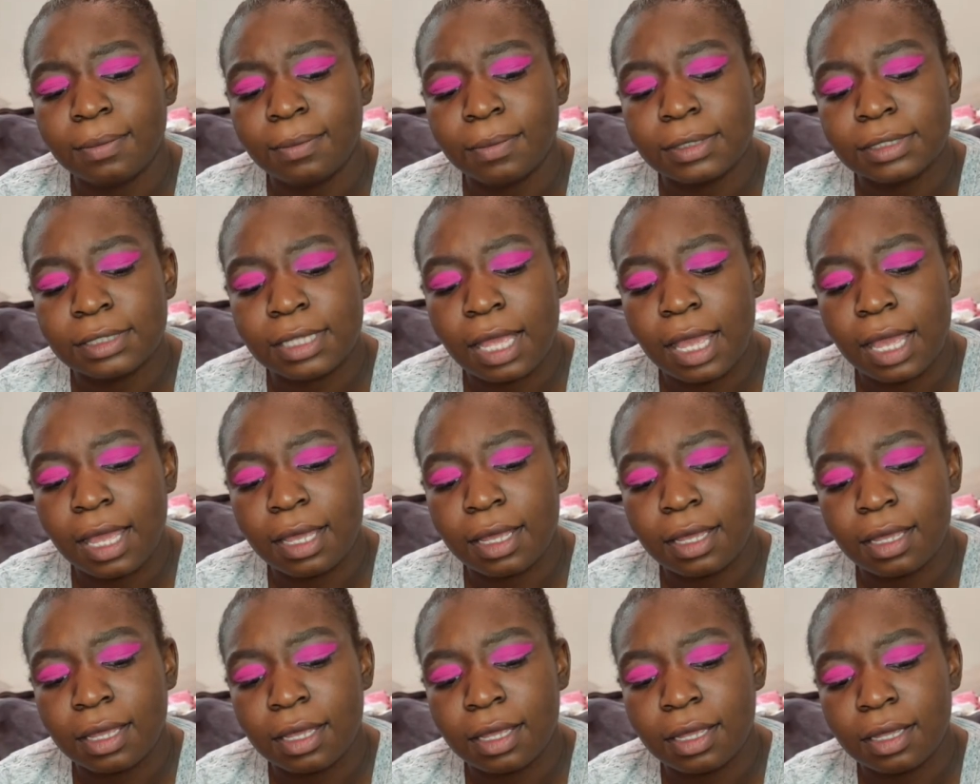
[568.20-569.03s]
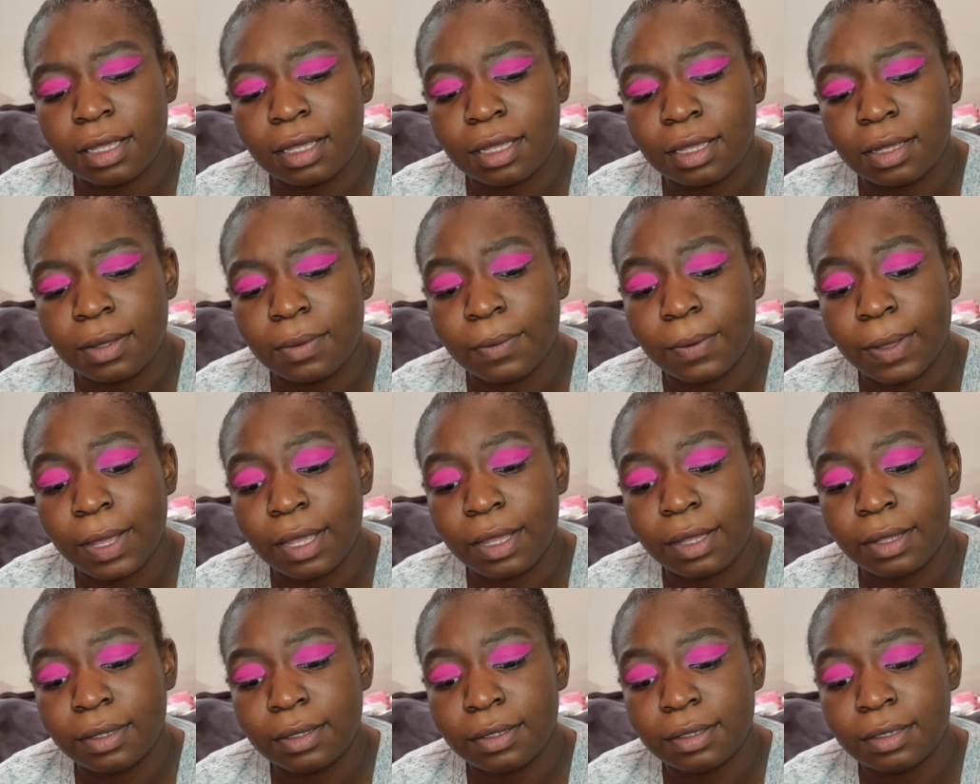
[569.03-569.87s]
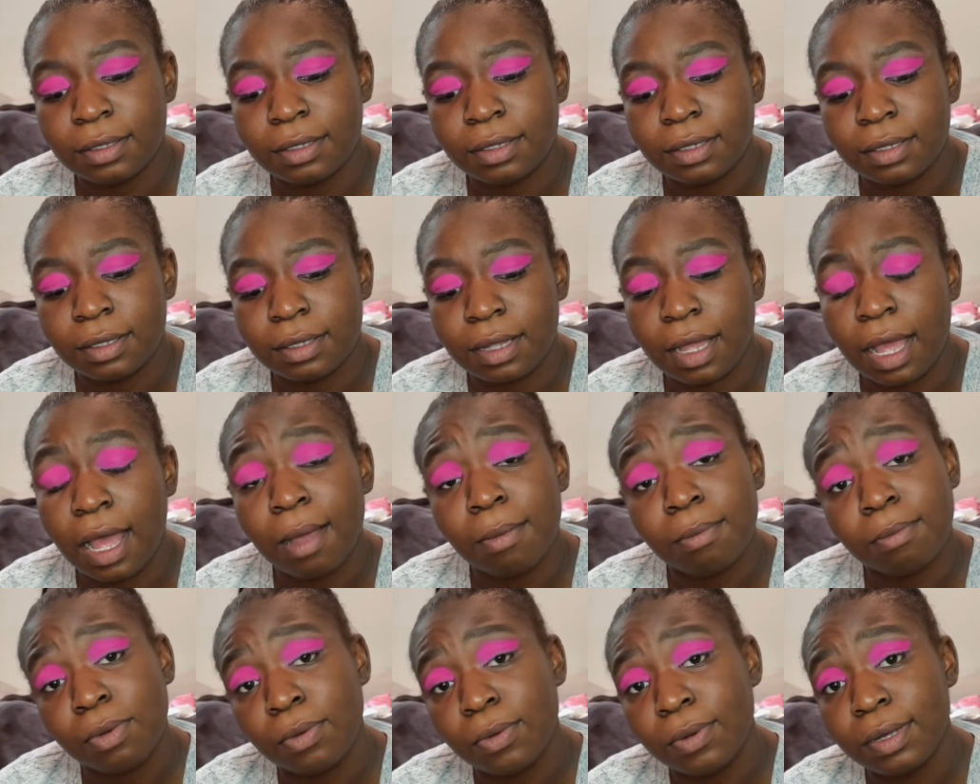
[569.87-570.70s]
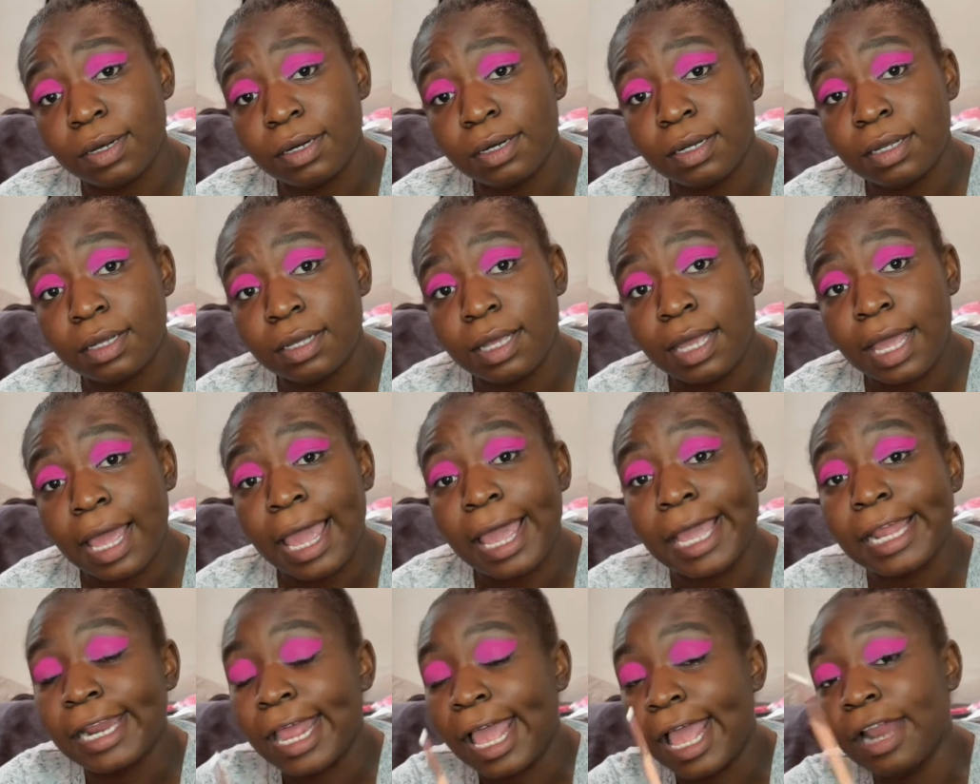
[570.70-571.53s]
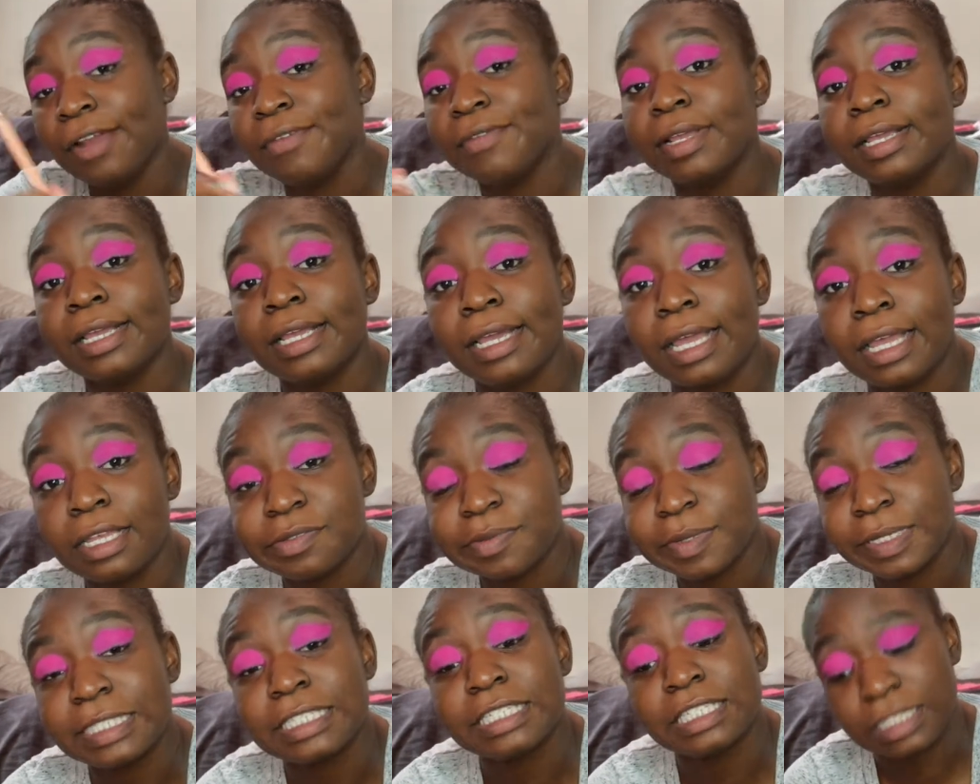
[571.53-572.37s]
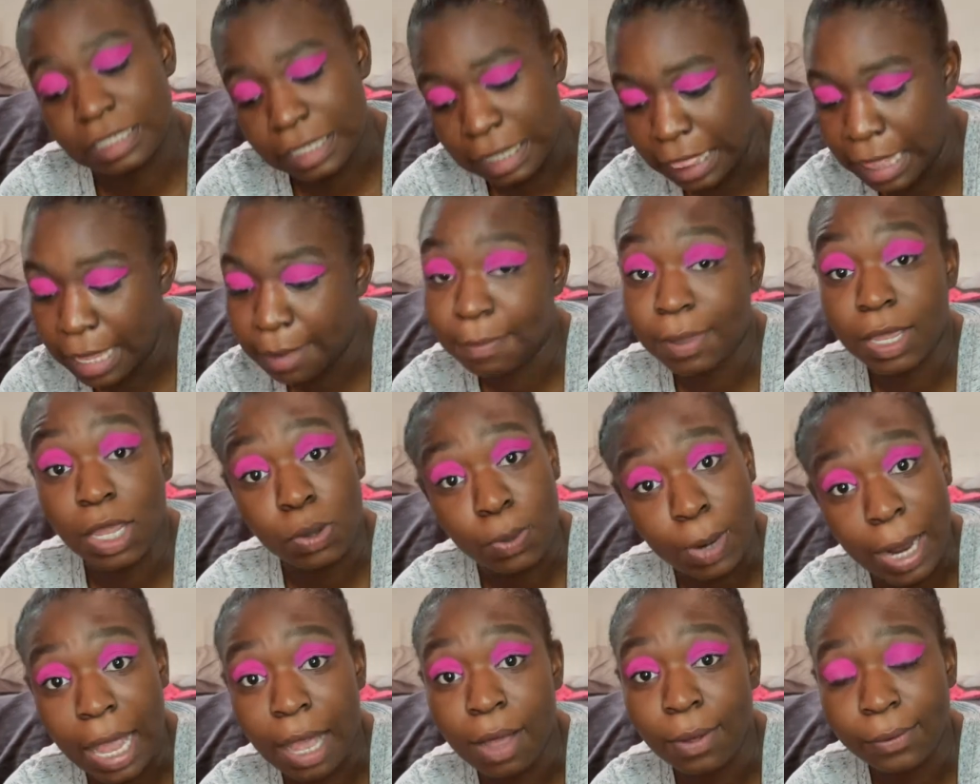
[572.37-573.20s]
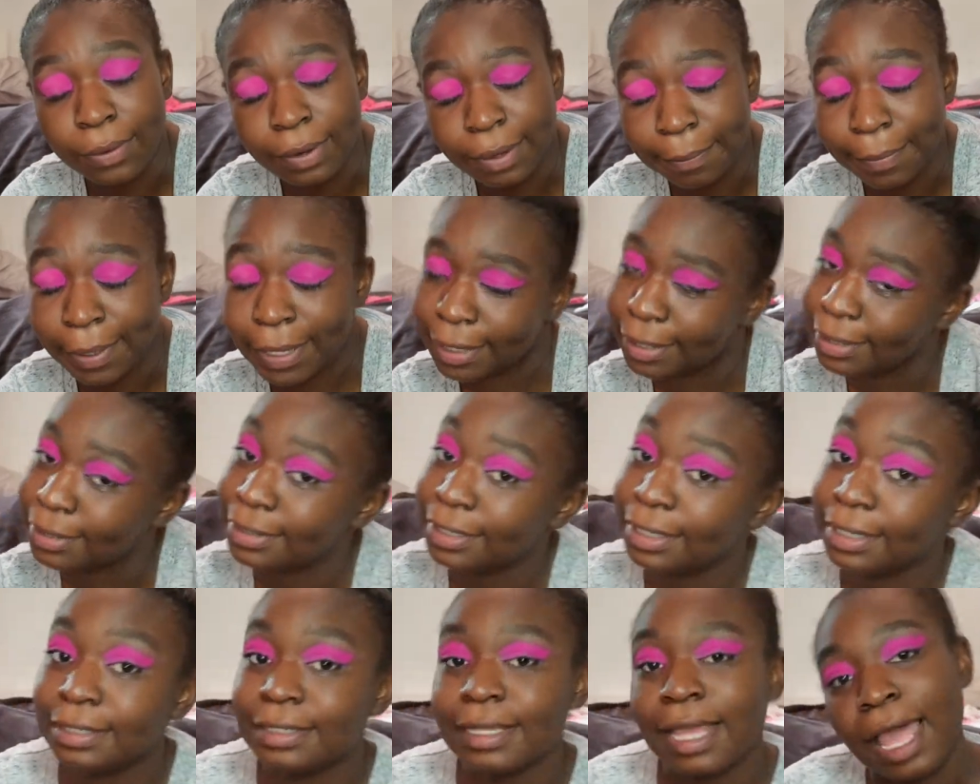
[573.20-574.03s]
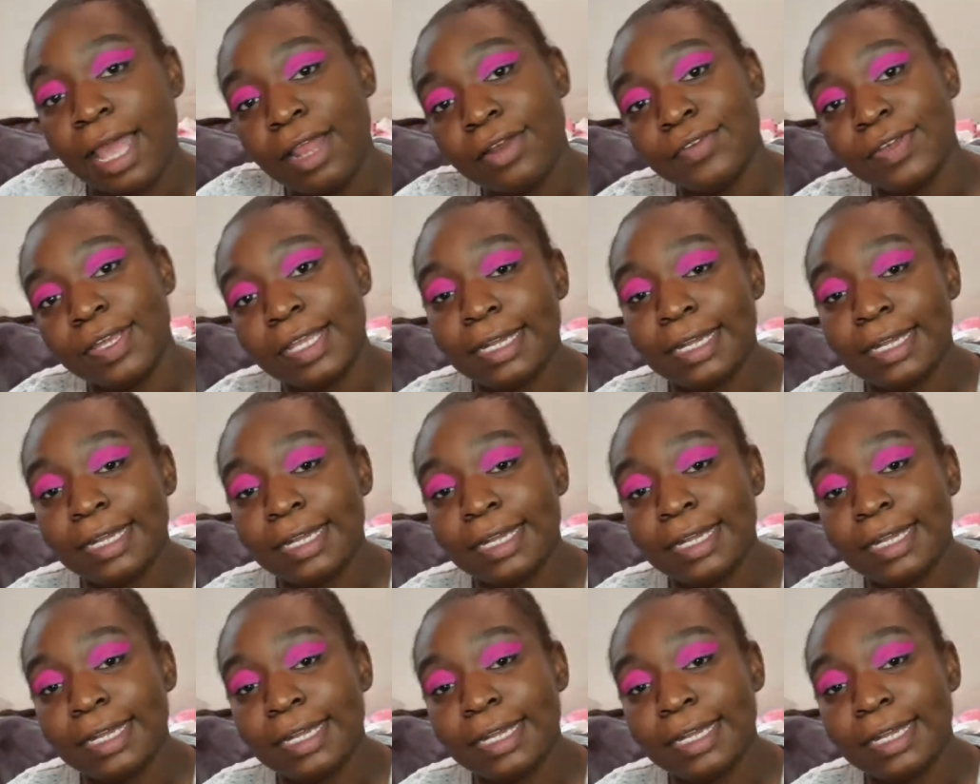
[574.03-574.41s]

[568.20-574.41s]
was like, well, I'm bored. And Henry has been sleeping around because he's Henry and